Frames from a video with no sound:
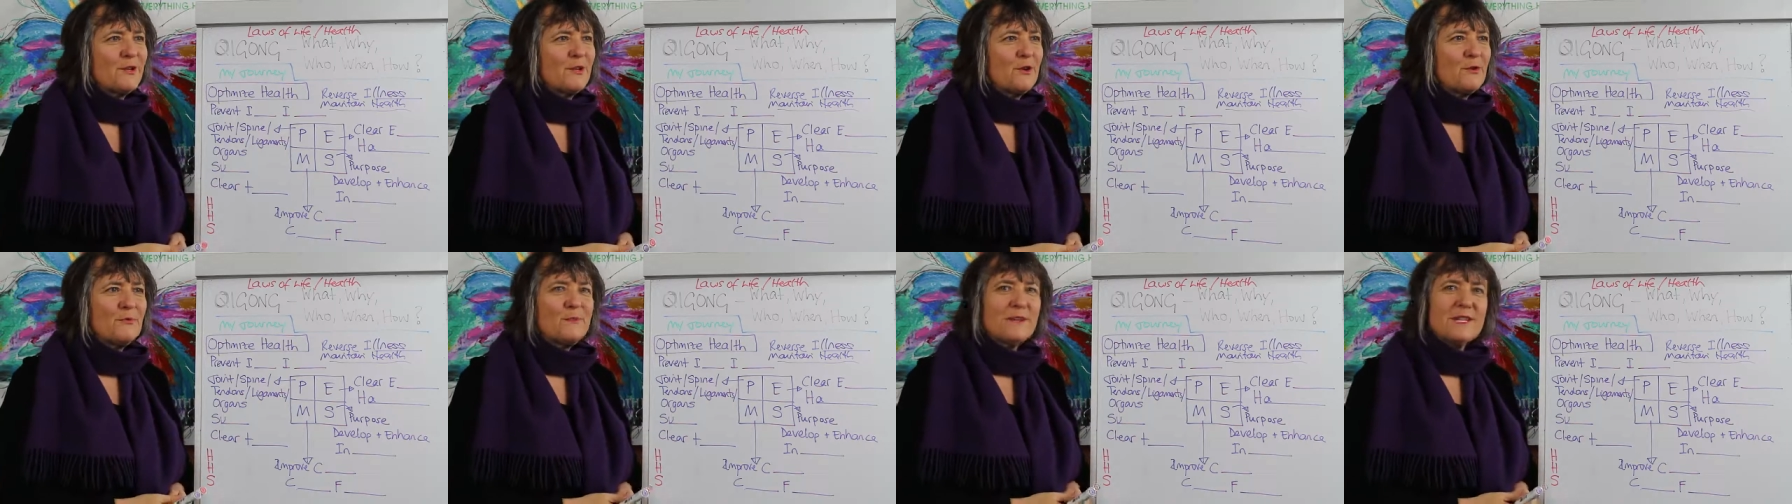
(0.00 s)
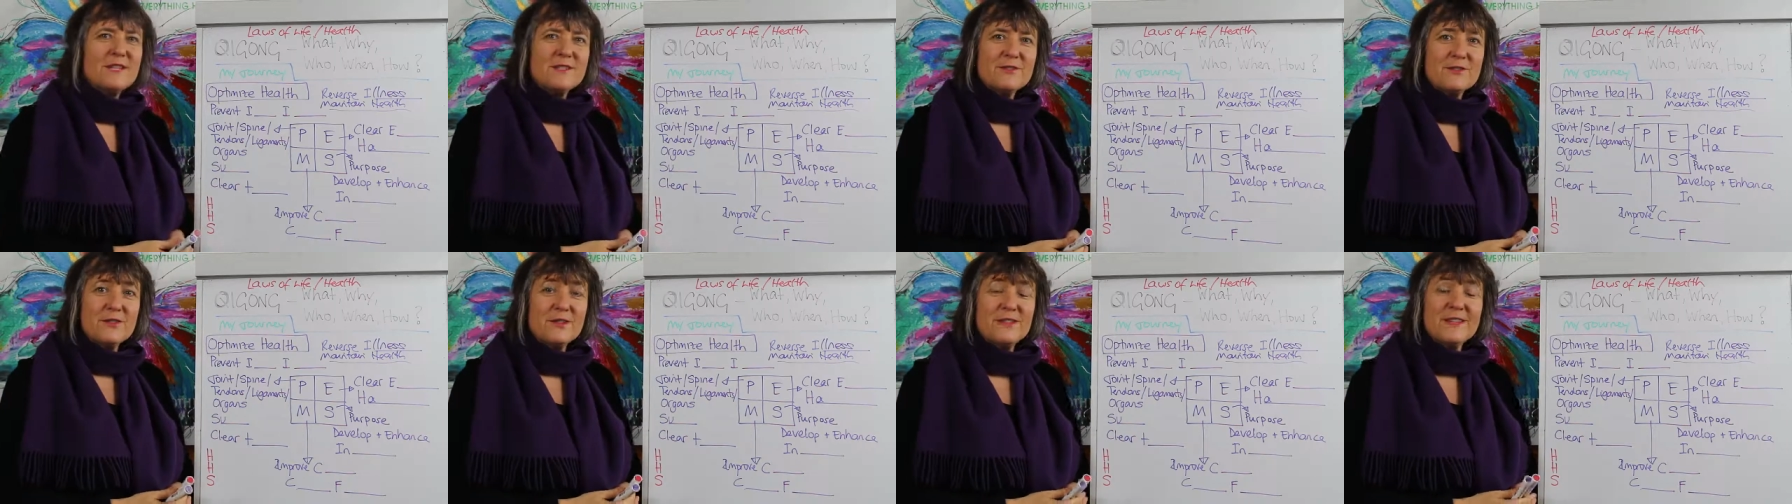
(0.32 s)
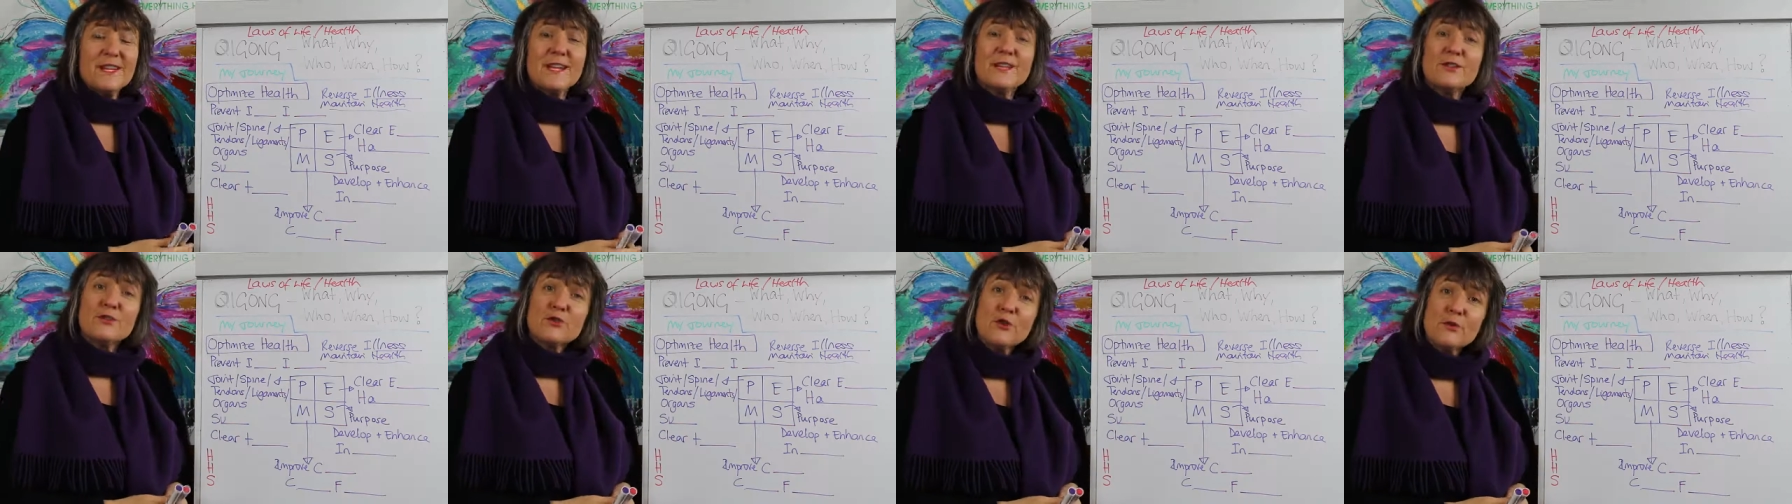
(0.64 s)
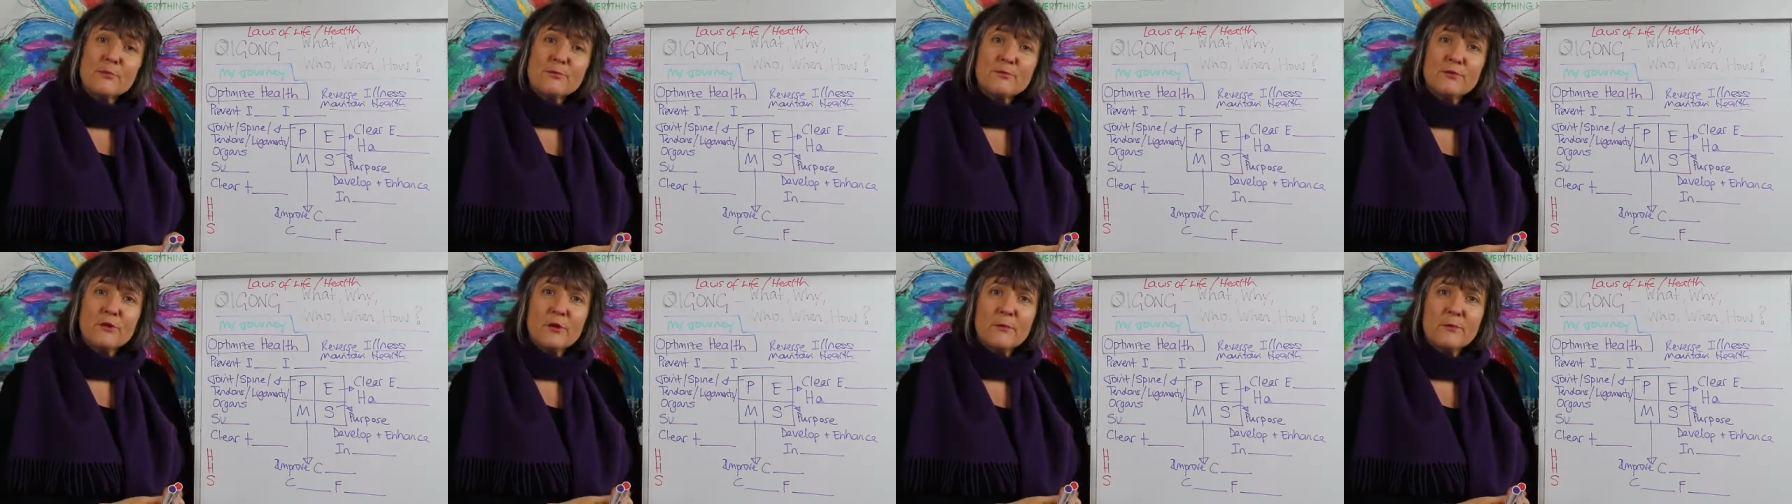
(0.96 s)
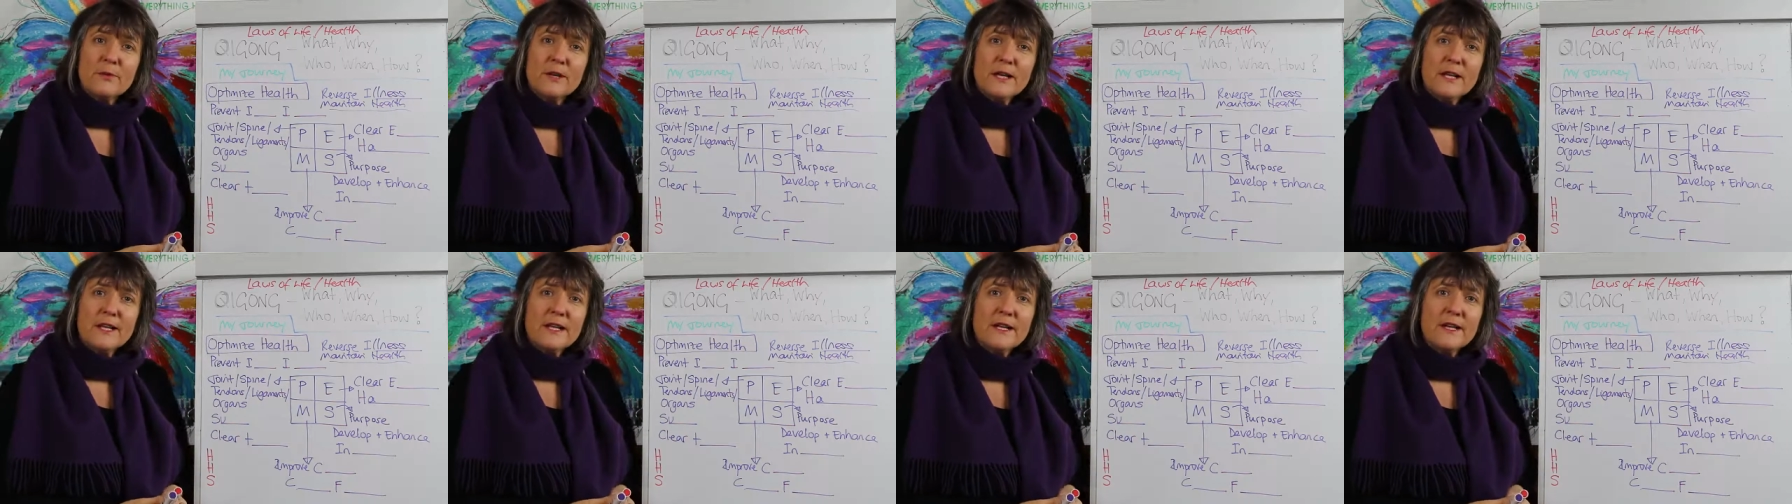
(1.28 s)
not been doing their job
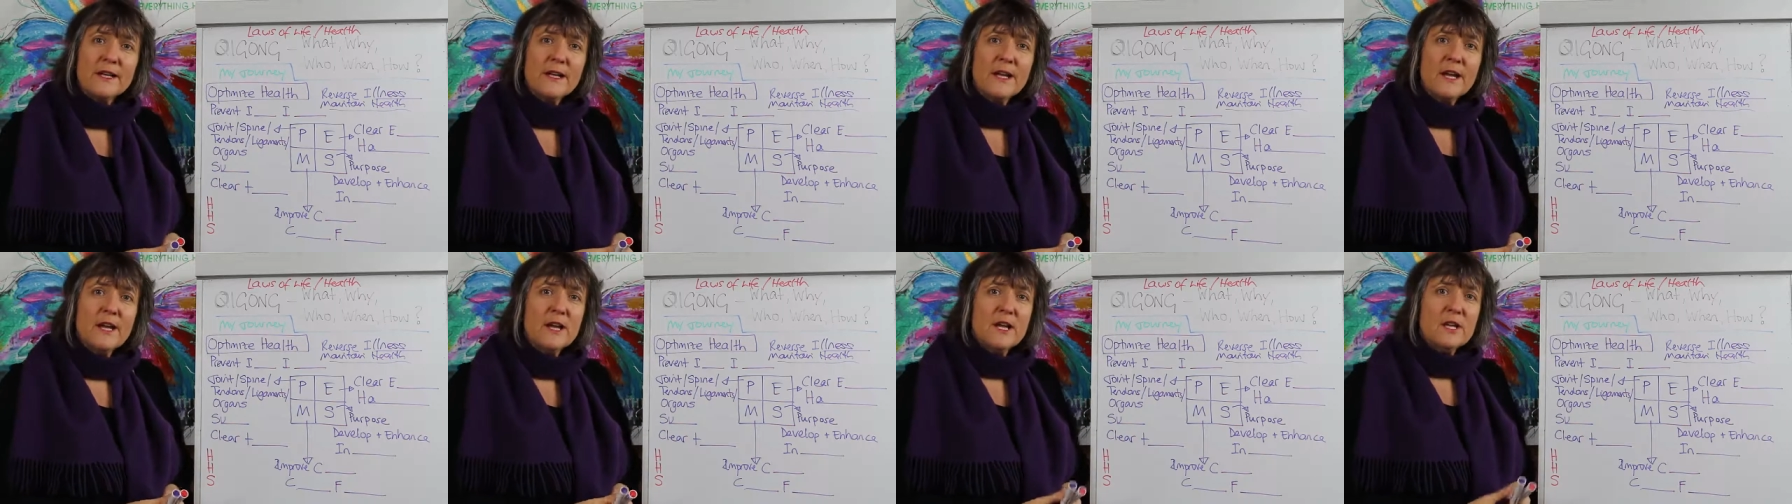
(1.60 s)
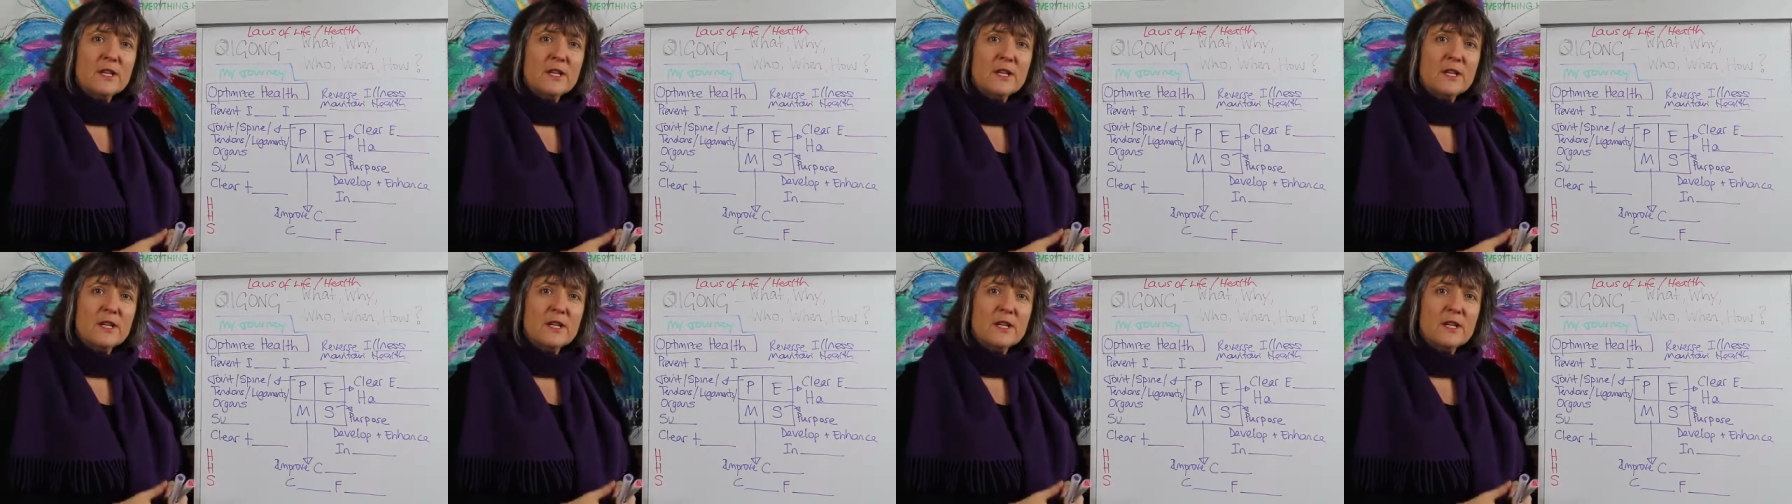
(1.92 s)
properly.